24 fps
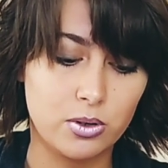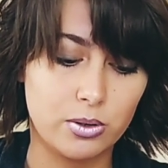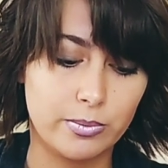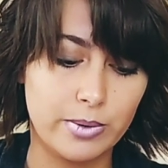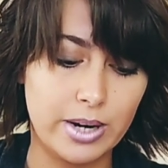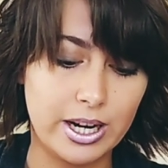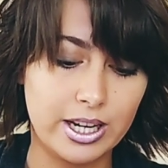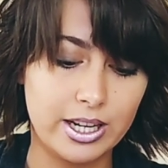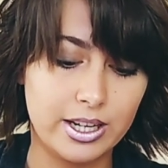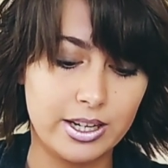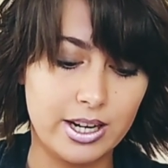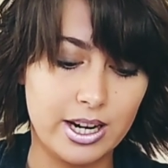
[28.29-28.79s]
or
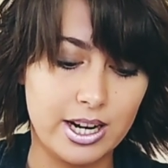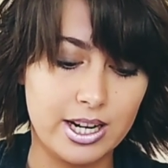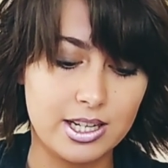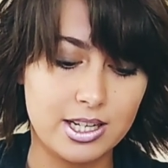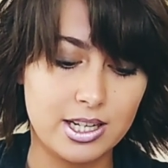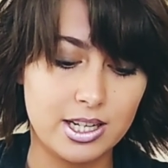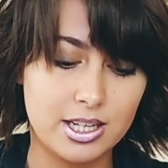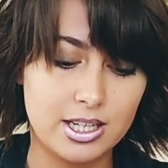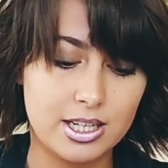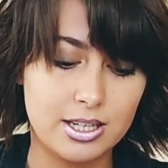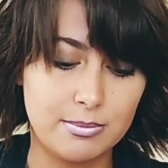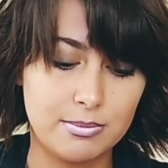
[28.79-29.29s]

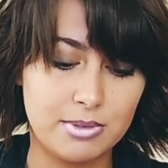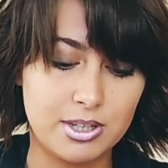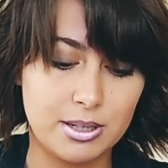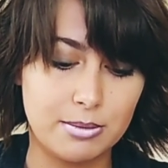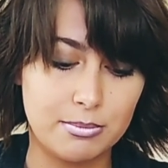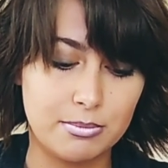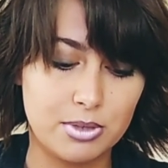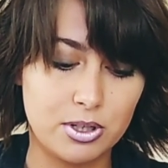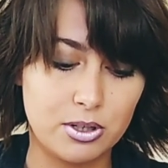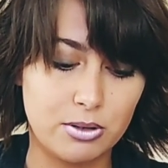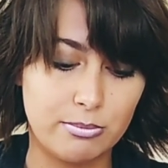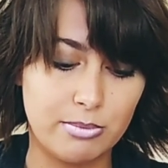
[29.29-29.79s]
recognizing
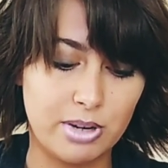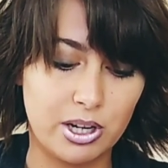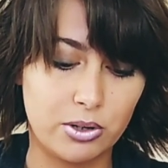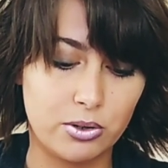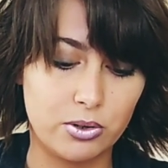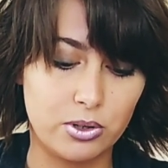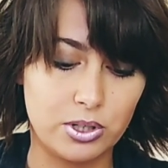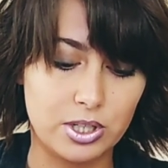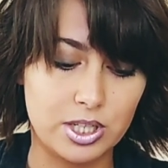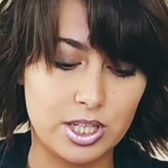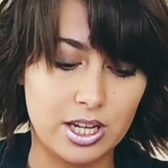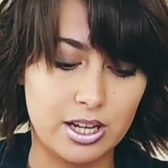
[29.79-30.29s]
symptoms or
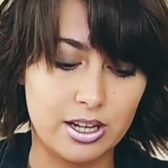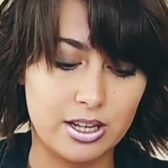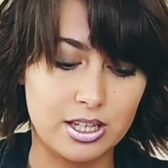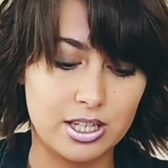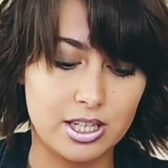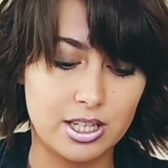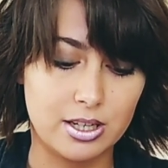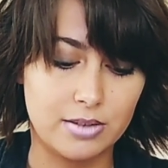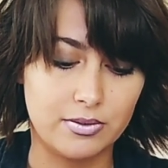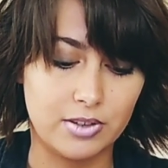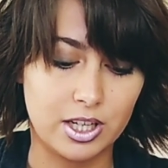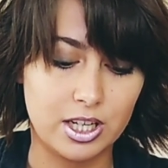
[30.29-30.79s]
medical
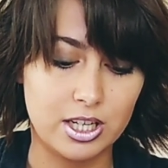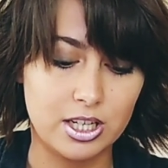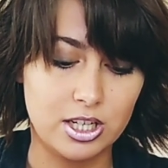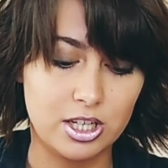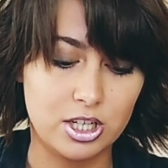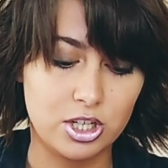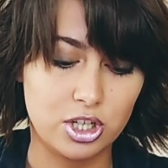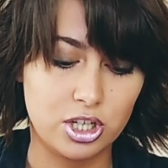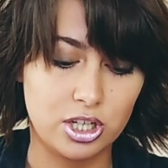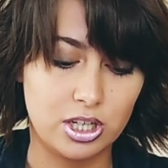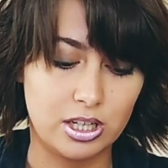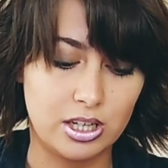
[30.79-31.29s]
signs of a
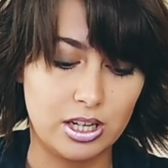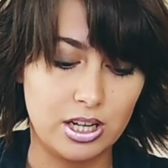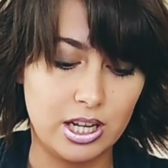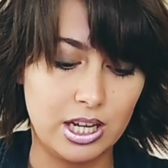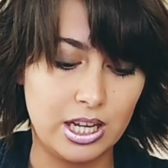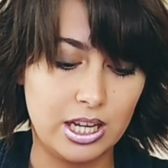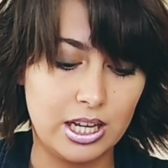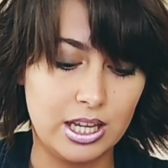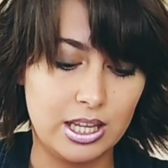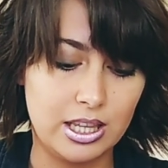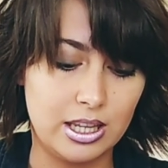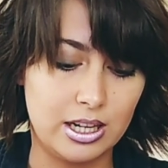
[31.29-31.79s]
condition
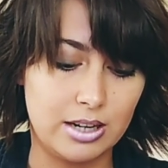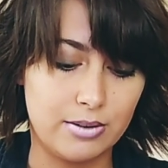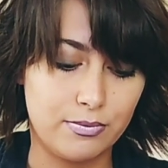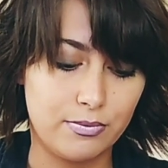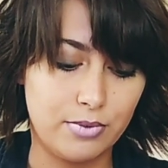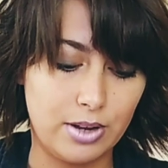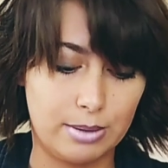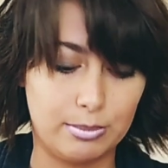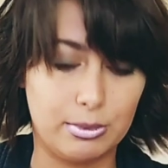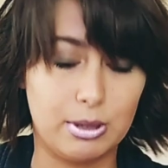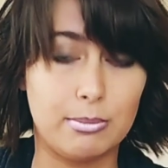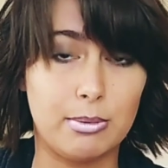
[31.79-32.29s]
that a
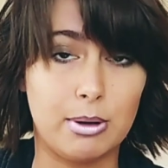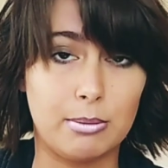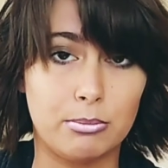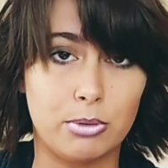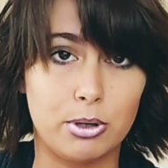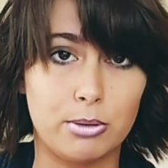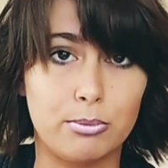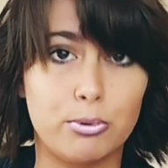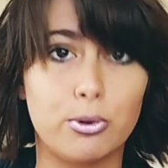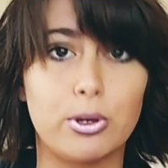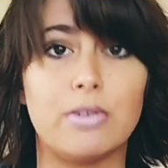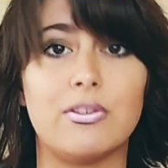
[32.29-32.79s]
family
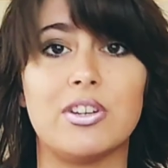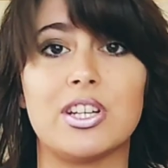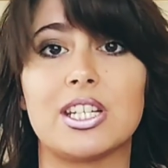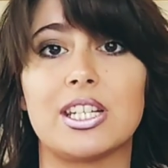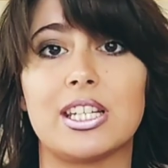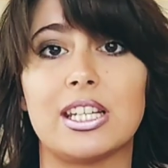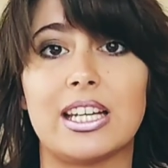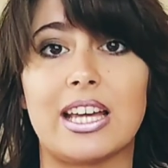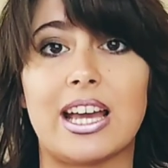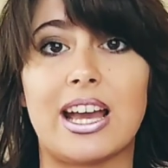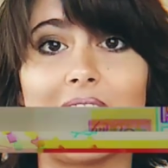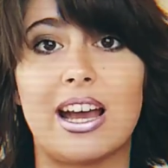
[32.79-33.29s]
member
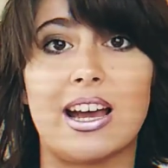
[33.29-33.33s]
previously